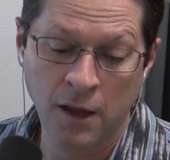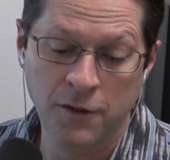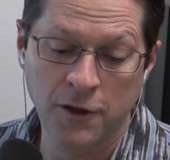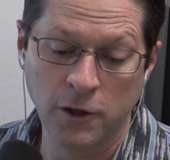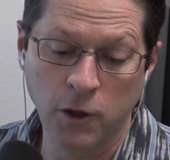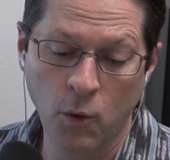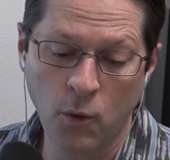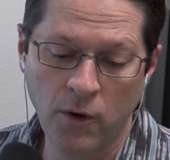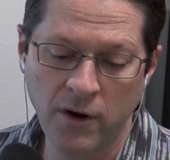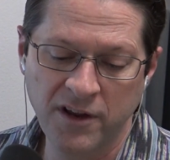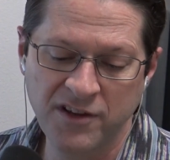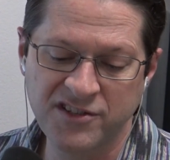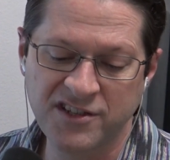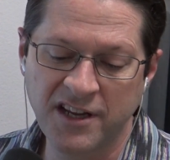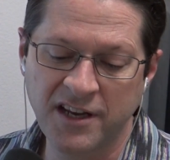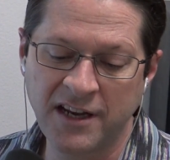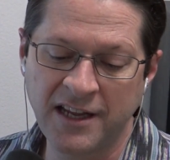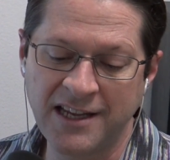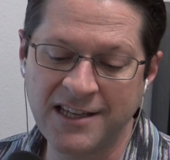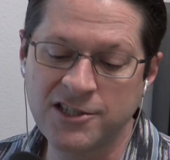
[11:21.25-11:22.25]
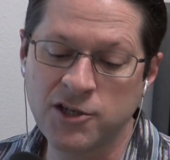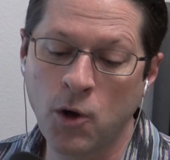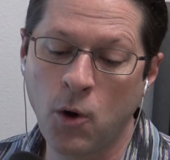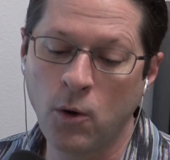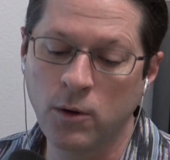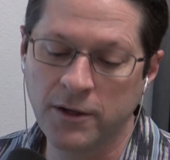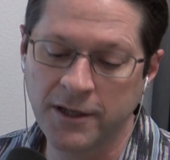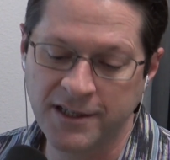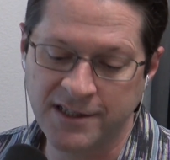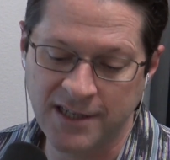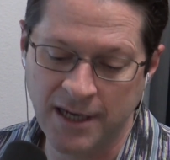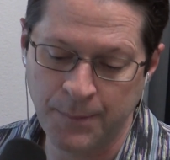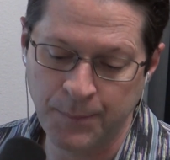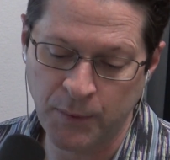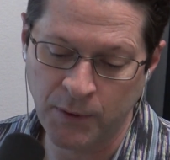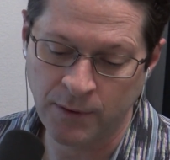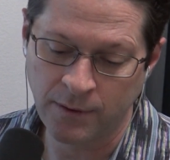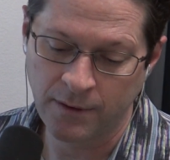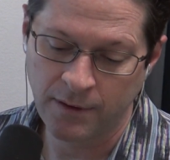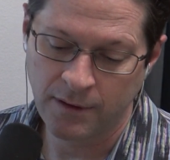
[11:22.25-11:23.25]
The Lord is in his holy
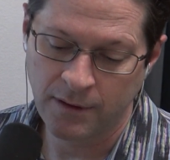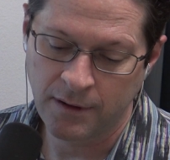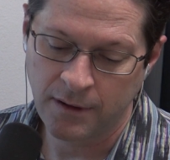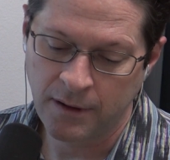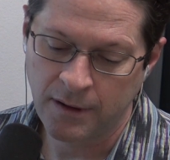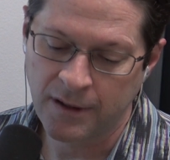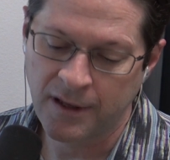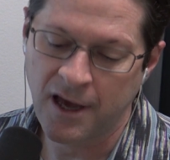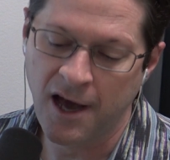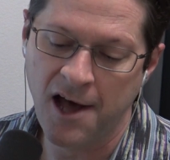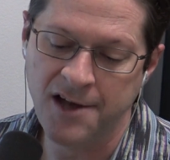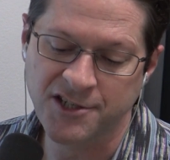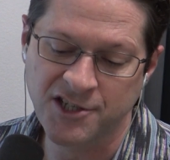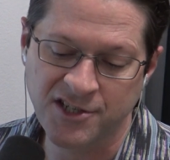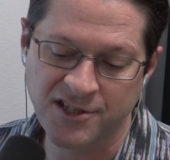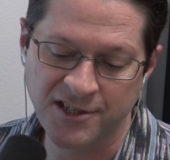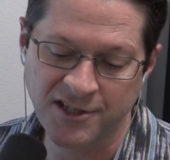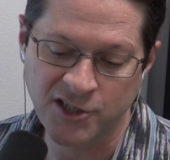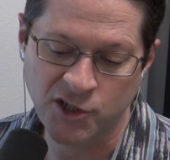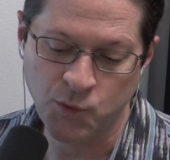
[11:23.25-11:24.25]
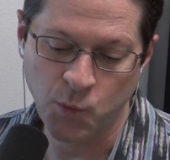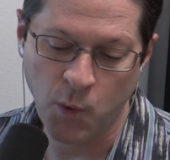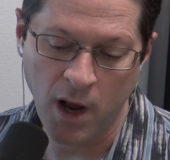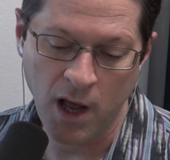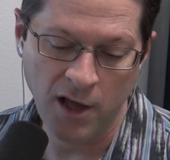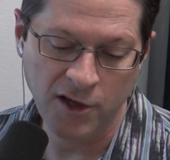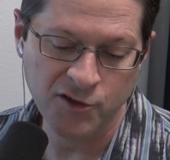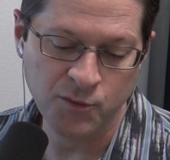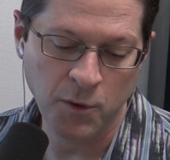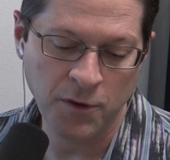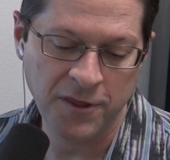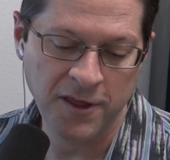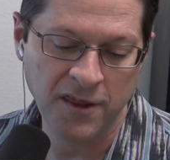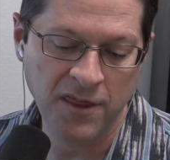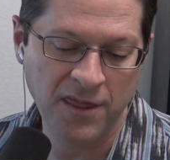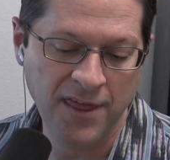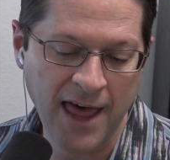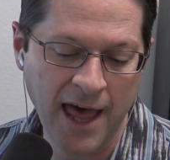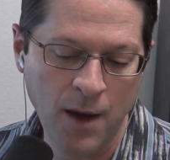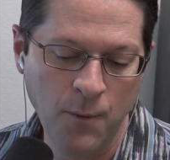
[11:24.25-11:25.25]
temple. Consciousness dwells
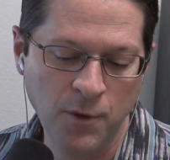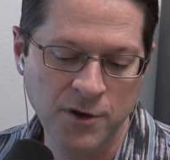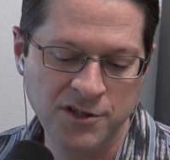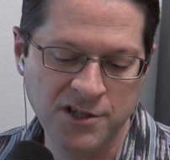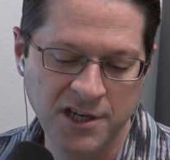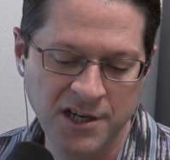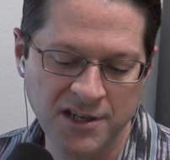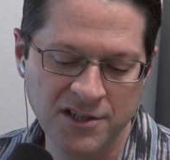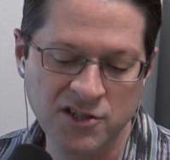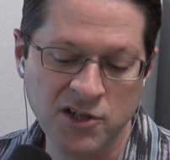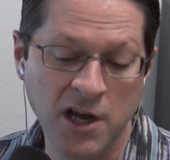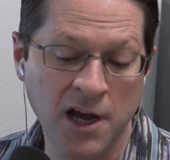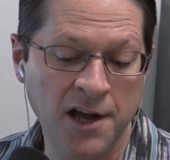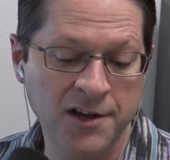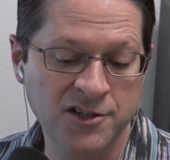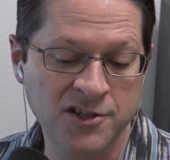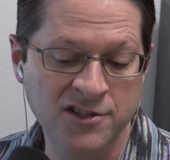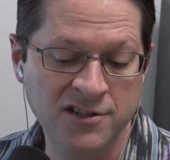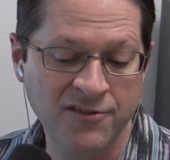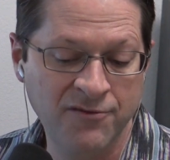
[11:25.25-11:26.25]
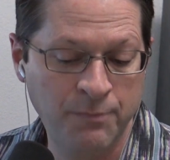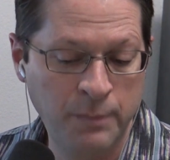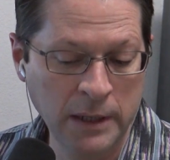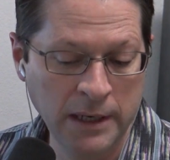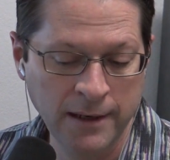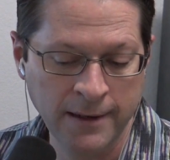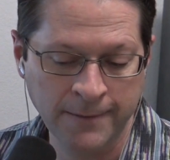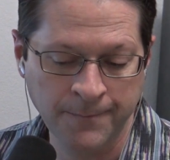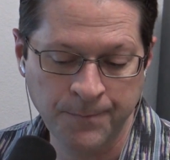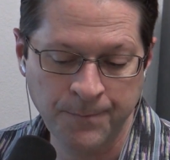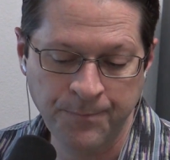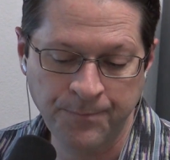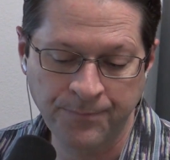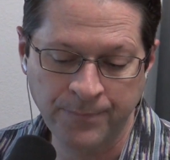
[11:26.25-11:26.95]
within that which he is conscious of being.